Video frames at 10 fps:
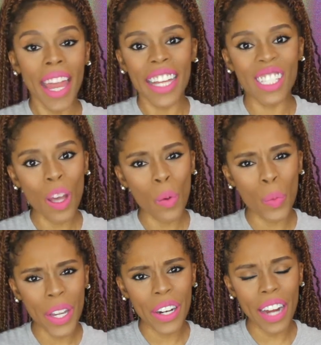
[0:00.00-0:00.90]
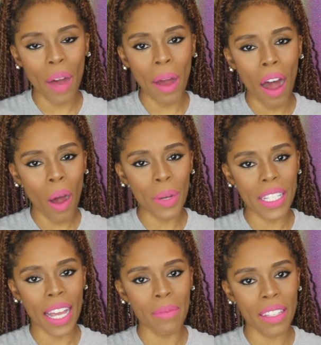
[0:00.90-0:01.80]
It's so weird how I
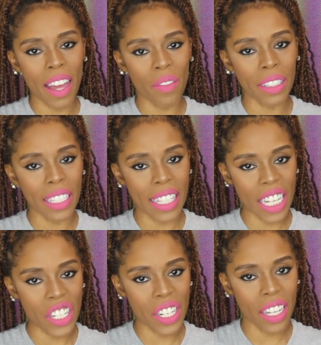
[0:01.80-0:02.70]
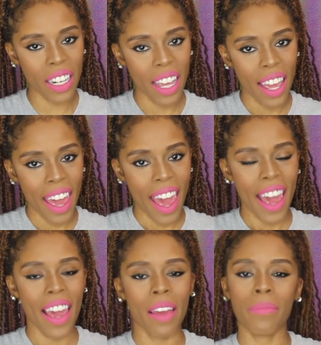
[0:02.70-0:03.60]
always came to that realization
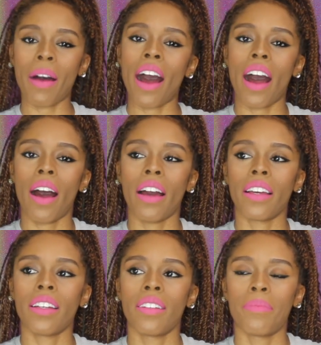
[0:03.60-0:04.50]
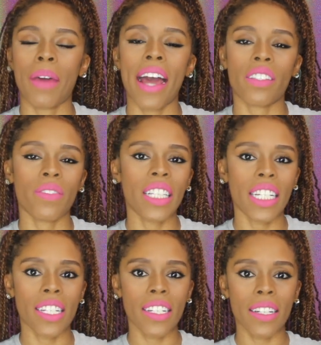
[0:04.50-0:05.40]
in my past
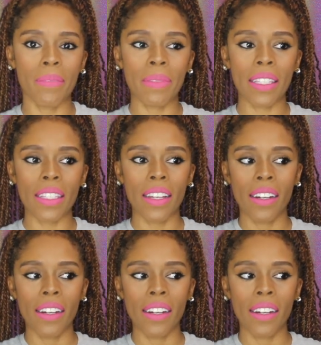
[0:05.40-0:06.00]
relationships.